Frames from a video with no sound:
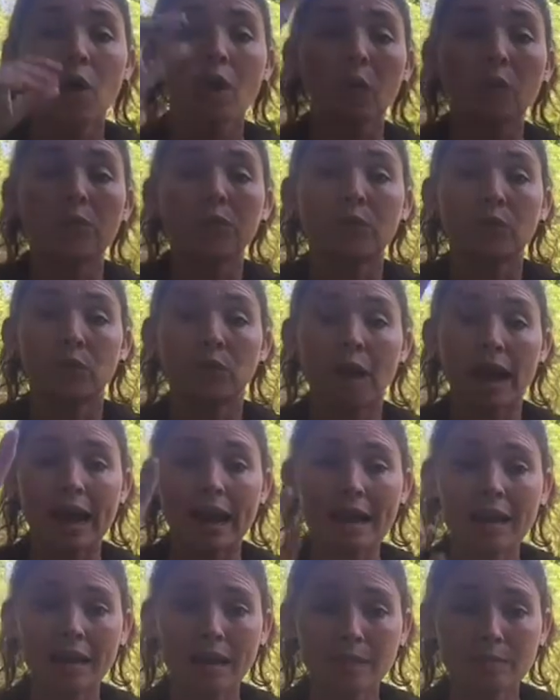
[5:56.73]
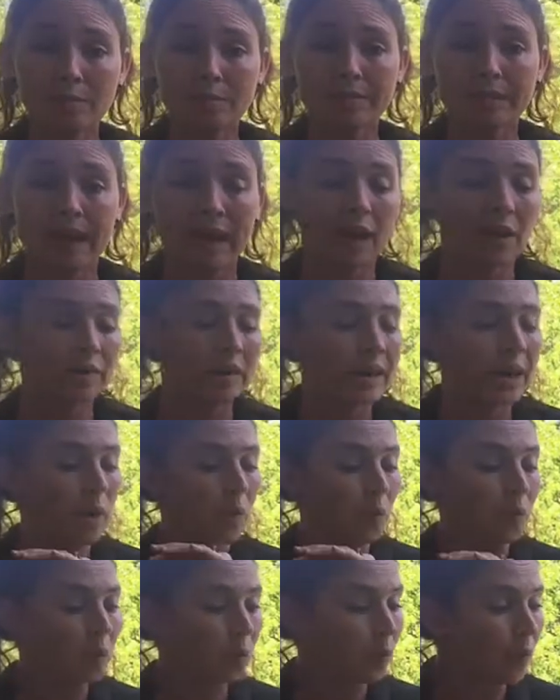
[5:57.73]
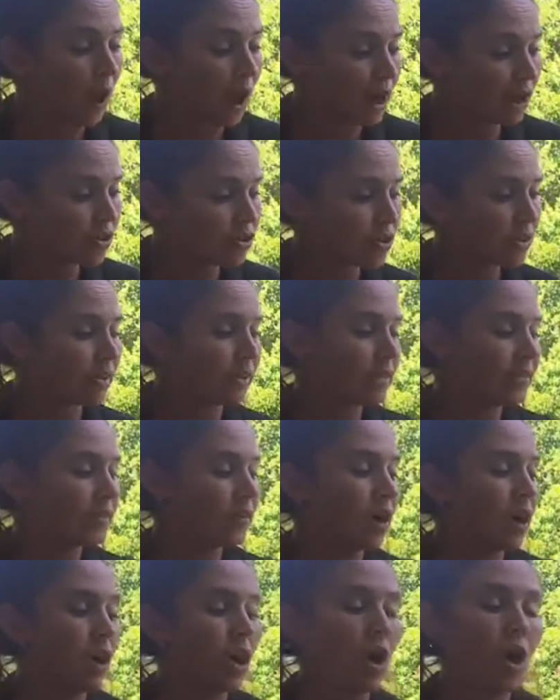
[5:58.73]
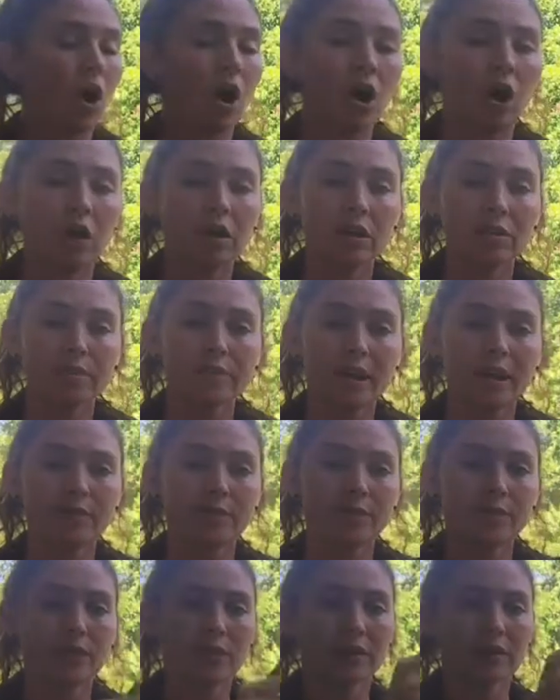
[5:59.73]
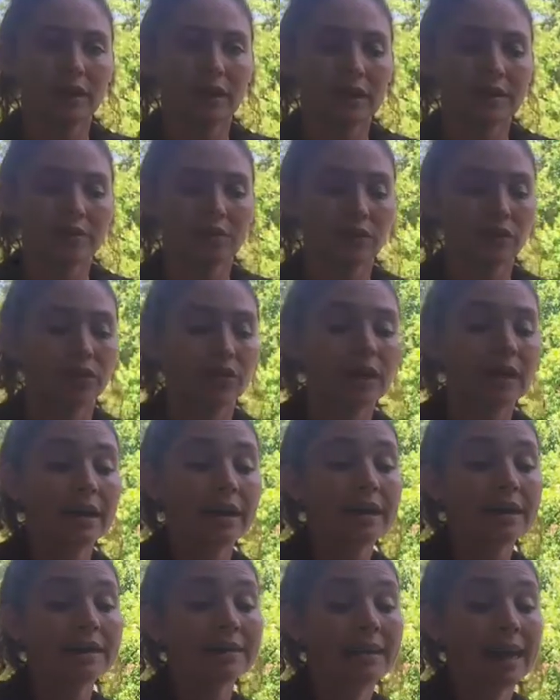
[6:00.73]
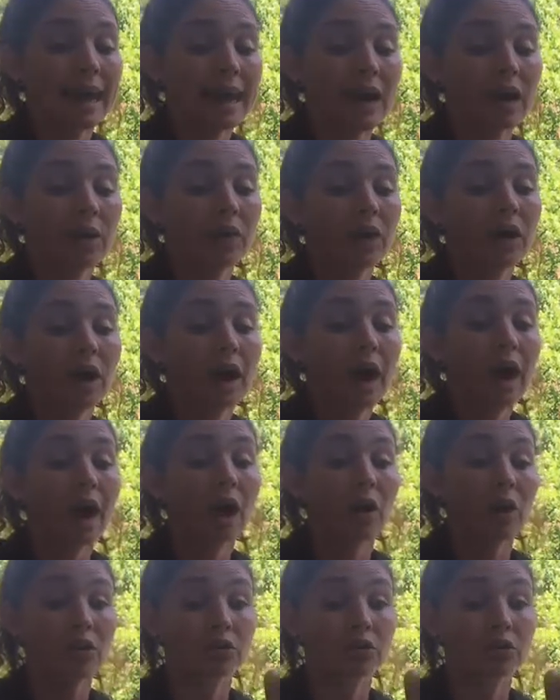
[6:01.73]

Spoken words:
when the rain comes down, it washes all of that fertilizer down our